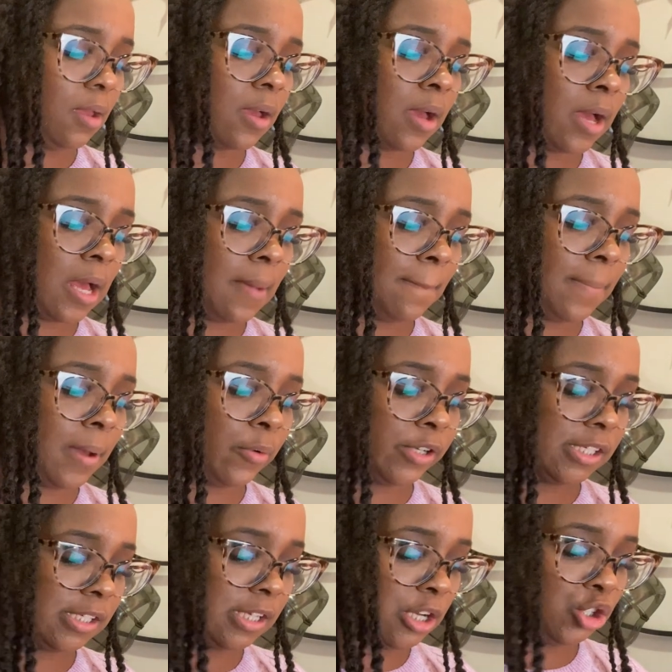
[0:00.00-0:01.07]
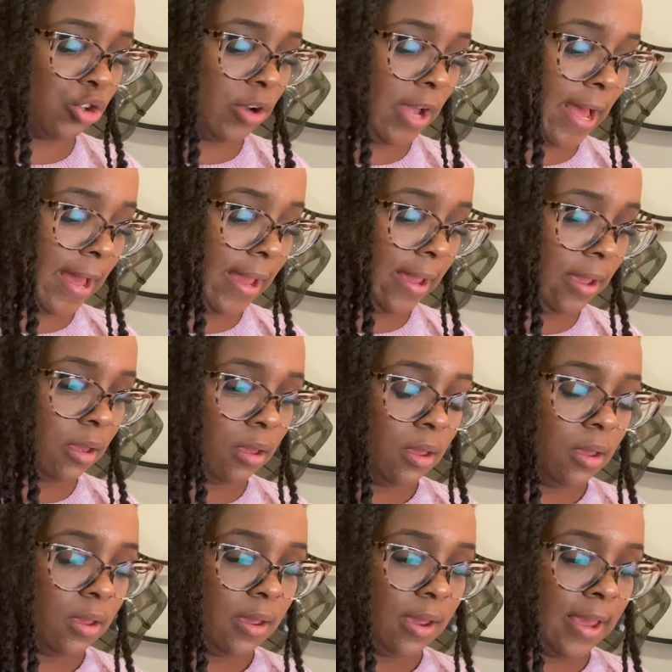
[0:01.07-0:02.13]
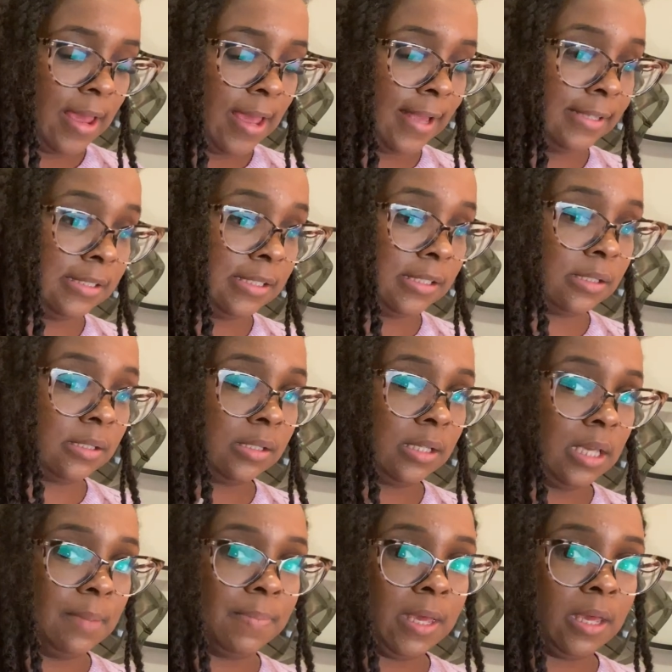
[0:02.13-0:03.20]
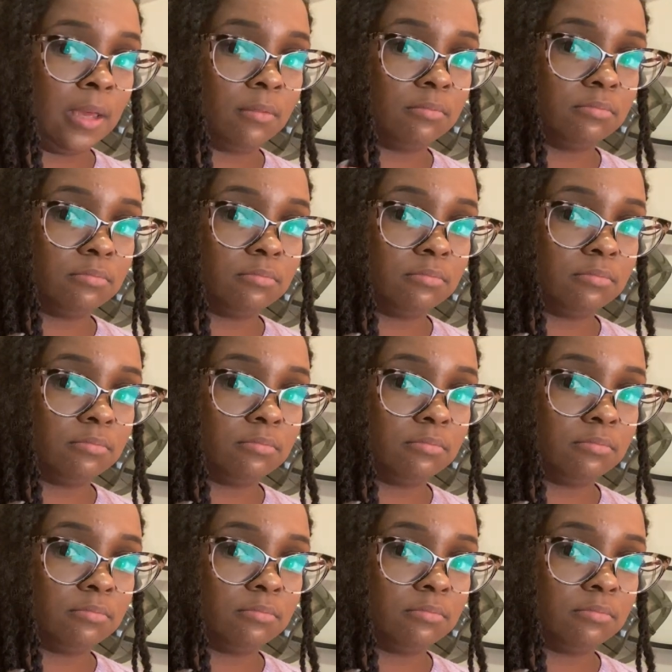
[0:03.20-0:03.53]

But we're just going to try and keep it